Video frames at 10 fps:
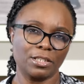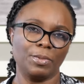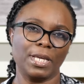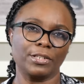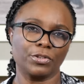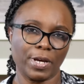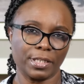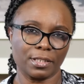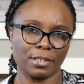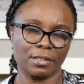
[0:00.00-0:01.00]
to be
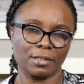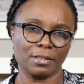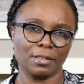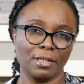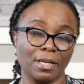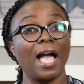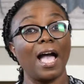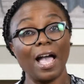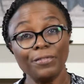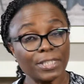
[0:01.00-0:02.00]
addressed.
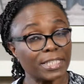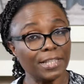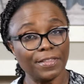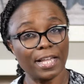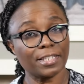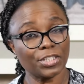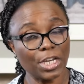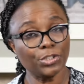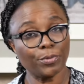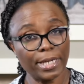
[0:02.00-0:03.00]
Have you seen the
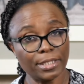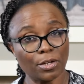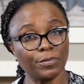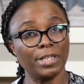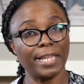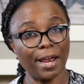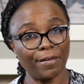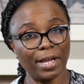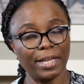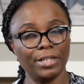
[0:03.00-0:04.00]
exchange rate of the
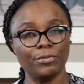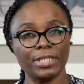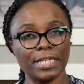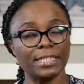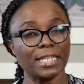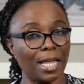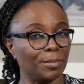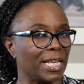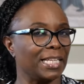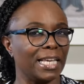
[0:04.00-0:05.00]
Naira in recent
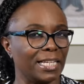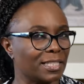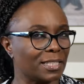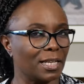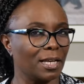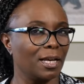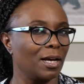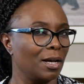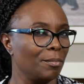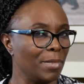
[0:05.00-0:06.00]
times against
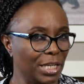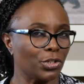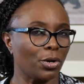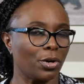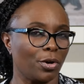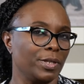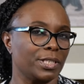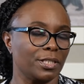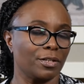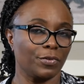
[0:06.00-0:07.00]
major
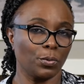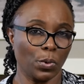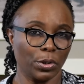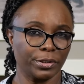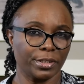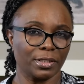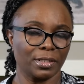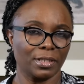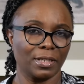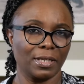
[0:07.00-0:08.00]
currencies of the world?
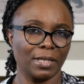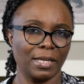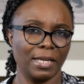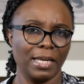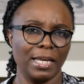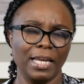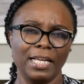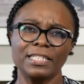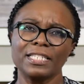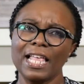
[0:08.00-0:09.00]

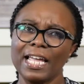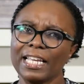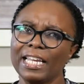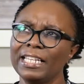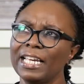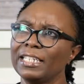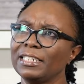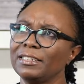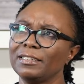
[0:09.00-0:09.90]
It is like in a